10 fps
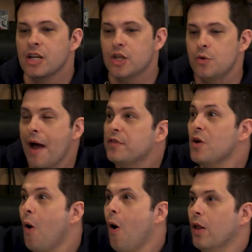So you have to
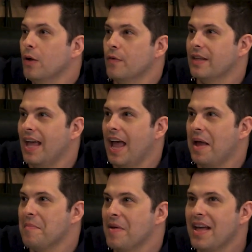go all over the
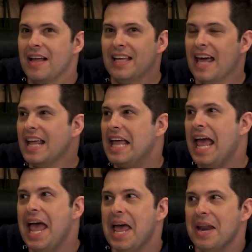game getting
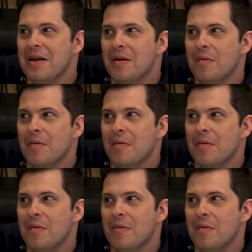hit